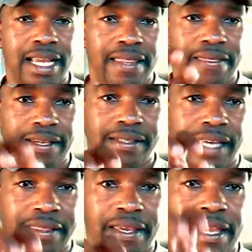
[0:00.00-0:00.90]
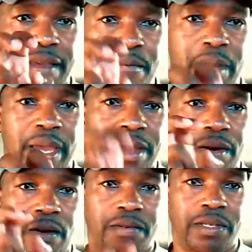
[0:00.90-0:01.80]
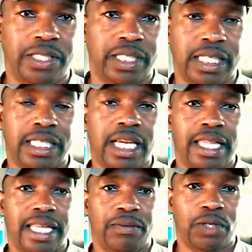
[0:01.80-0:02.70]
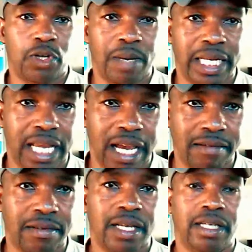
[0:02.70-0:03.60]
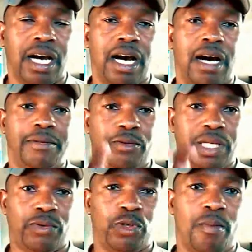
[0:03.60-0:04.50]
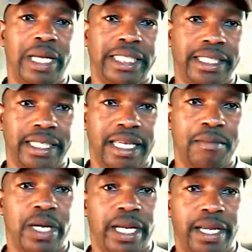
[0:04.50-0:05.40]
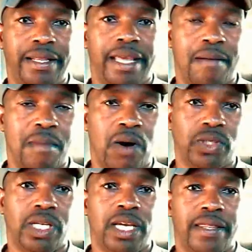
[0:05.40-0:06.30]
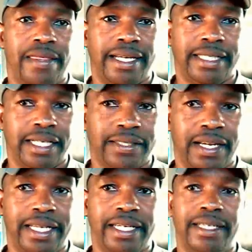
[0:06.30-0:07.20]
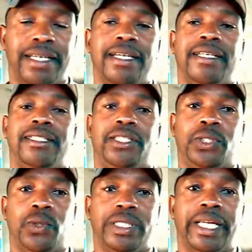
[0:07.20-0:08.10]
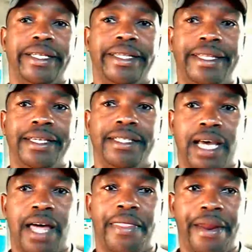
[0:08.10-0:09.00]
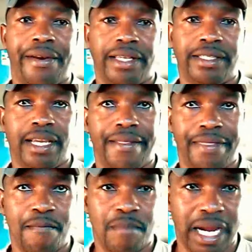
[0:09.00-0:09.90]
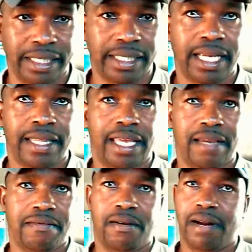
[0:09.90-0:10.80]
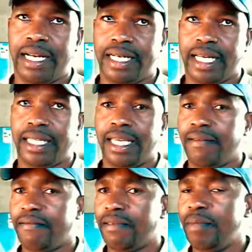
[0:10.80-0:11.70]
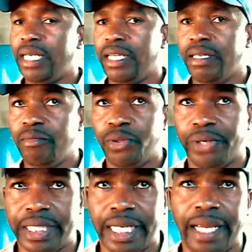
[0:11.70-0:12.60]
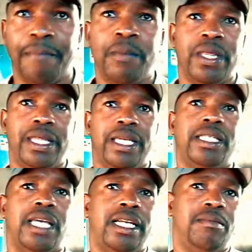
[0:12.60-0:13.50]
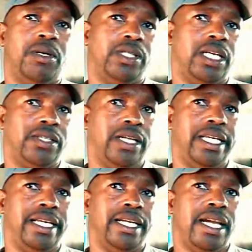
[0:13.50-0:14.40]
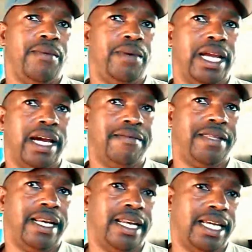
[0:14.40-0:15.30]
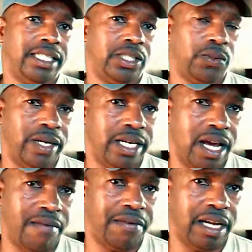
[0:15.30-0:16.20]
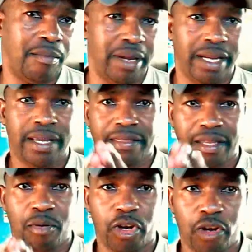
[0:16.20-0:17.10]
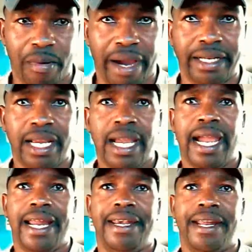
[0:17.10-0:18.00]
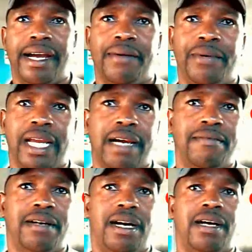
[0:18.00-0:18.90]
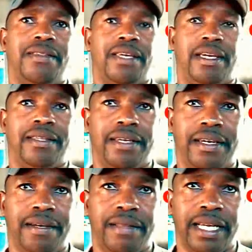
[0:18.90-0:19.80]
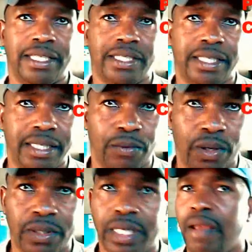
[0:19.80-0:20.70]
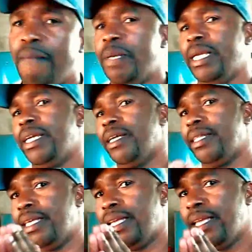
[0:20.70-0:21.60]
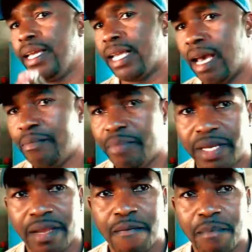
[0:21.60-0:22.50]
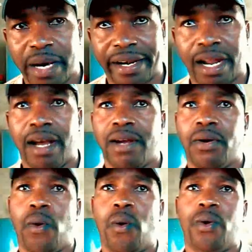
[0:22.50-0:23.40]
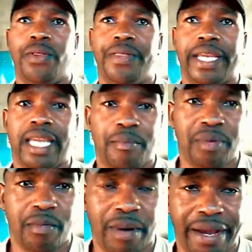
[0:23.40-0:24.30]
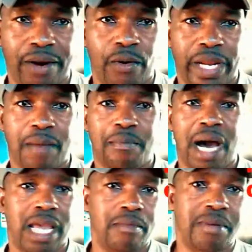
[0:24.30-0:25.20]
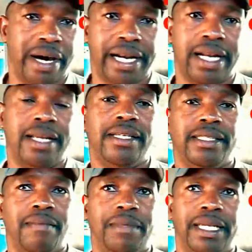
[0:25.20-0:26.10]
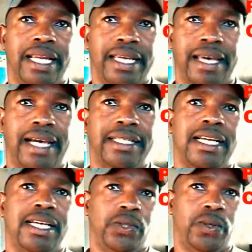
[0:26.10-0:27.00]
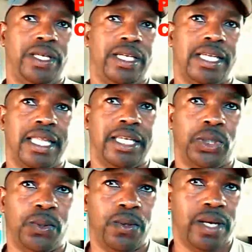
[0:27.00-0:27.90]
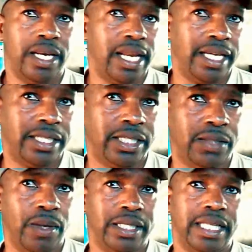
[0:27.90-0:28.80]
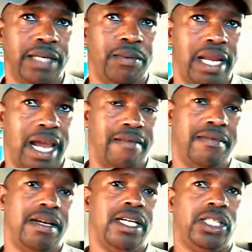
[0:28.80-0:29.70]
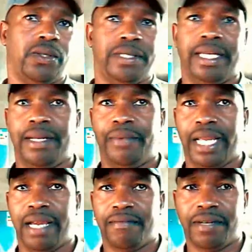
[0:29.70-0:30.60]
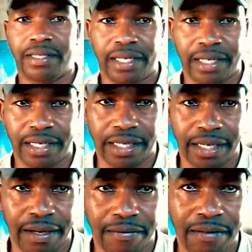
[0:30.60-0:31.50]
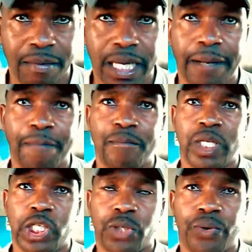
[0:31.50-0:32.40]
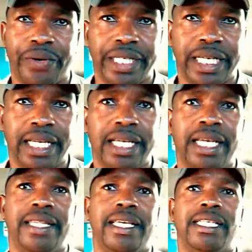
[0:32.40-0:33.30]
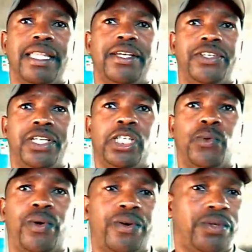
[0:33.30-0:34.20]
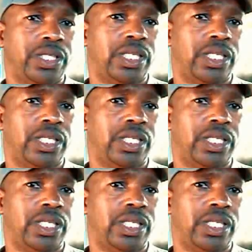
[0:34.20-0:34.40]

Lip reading: These are the pair of incisors that we normally have, that we normally see them in their mouths. That actually shows that these are the rats and the mice. They fall under the family Muridae. These animals actually, we have the largest one in Africa being the porcupine, and we have the largest in the world being the capybara, or the capybara, or capybara, something like that. So these are the two largest ones that we have. So then we have the family SCIURIDAE. These are the tree squirrels.